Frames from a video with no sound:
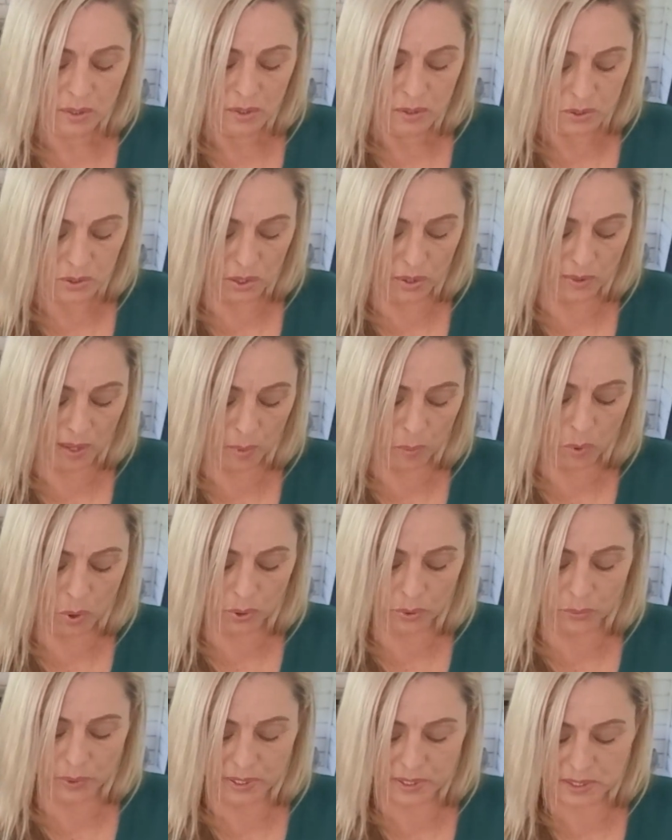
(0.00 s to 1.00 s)
So they want
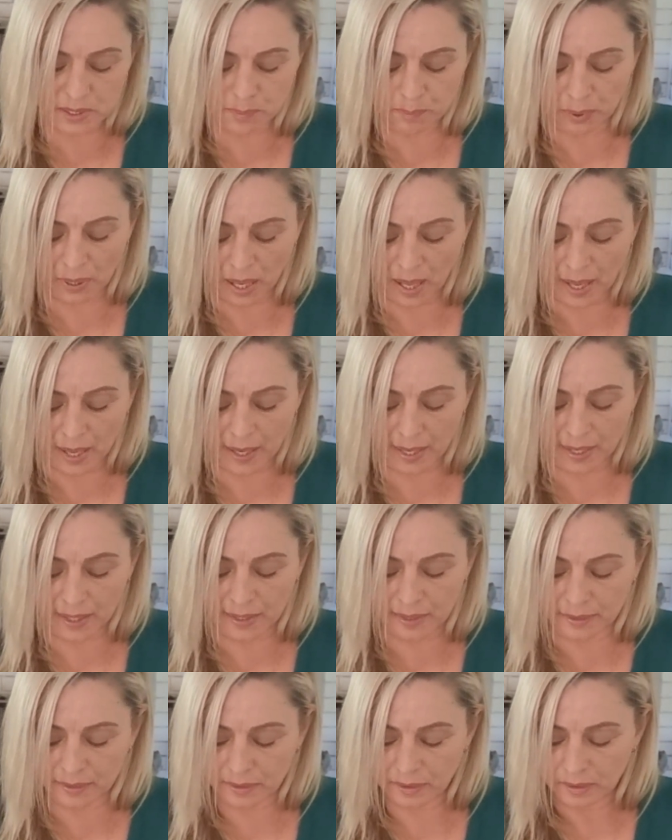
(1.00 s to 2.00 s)
to
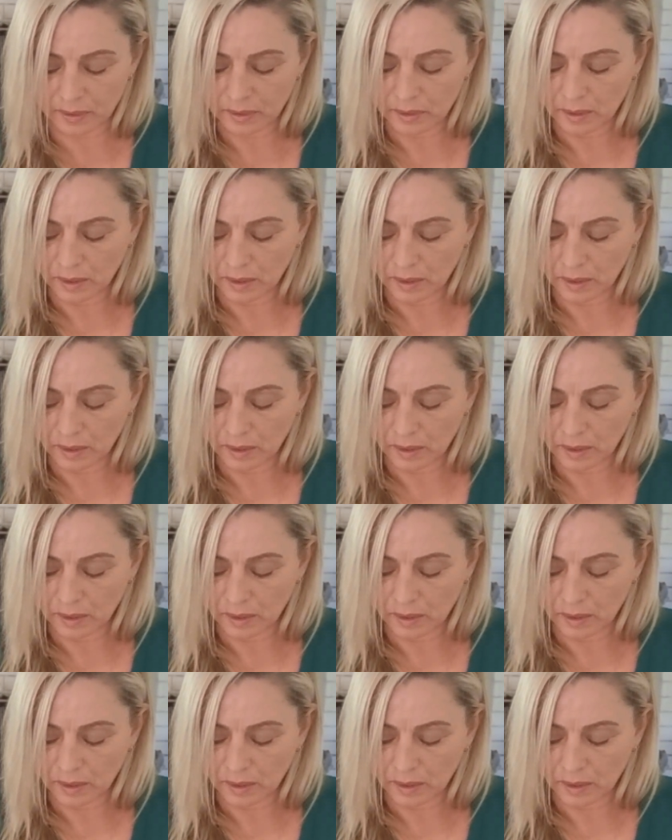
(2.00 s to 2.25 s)
explain